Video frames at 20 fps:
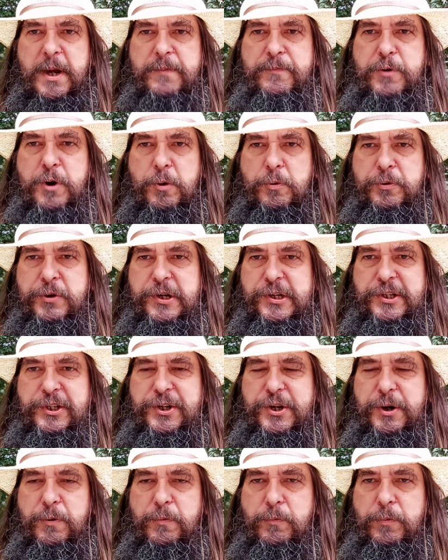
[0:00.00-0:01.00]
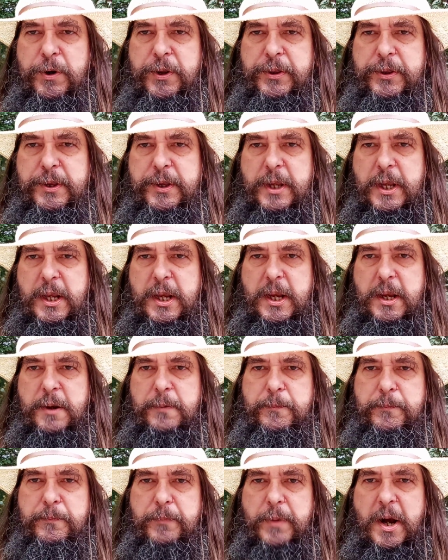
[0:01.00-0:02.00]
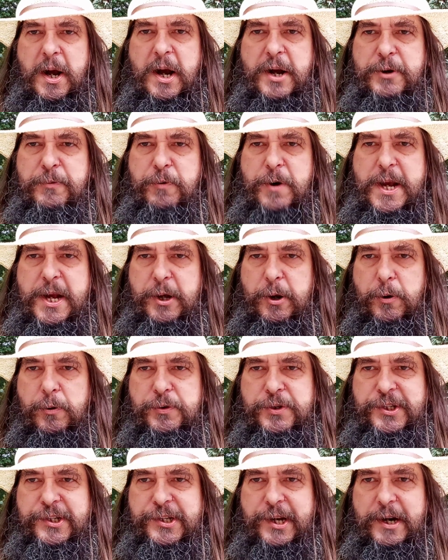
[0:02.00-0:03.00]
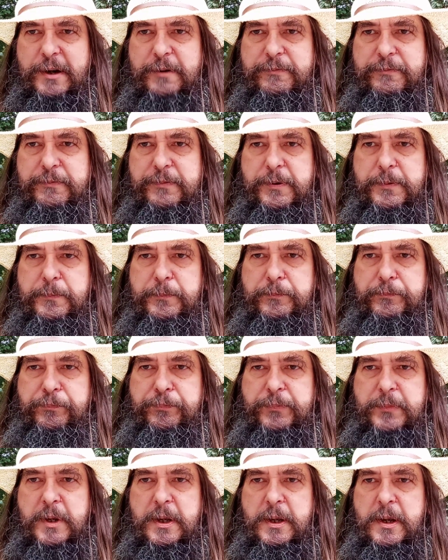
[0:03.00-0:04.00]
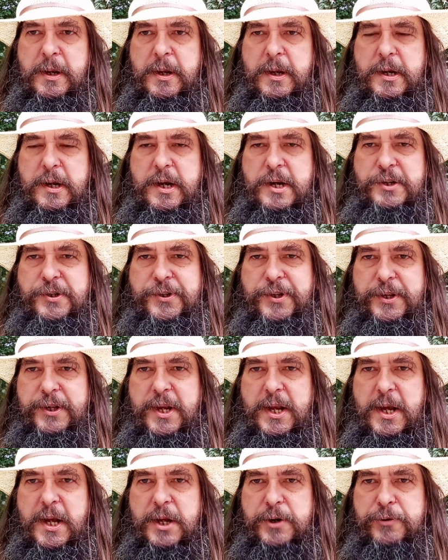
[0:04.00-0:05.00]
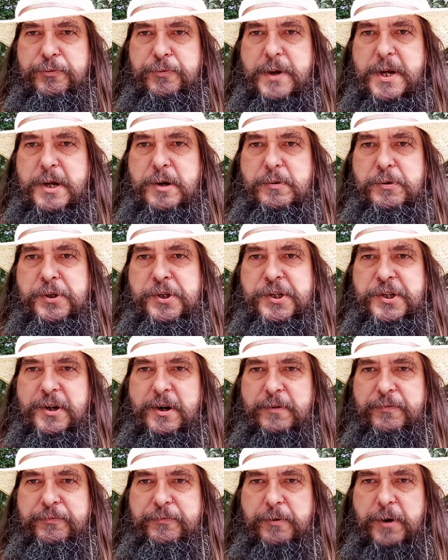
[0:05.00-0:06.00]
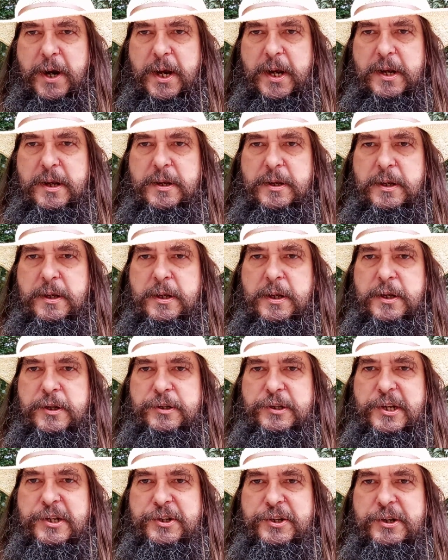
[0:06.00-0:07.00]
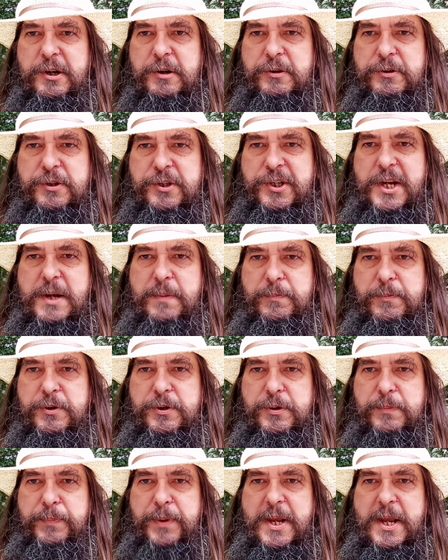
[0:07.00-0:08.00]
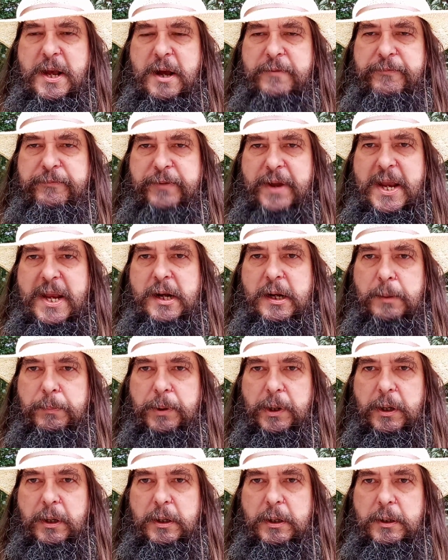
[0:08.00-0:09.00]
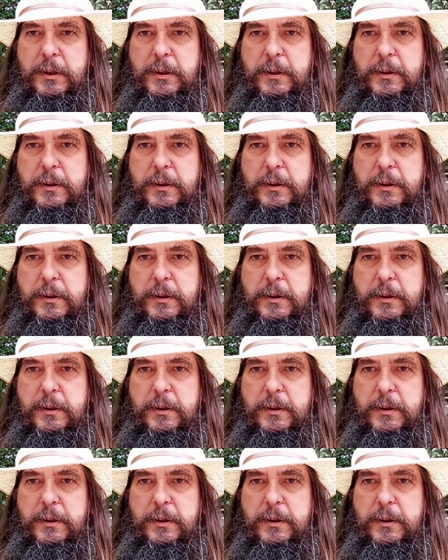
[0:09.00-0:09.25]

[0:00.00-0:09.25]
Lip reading: I've noticed with the Arduino stuff is that the Arduino software does not seem to be available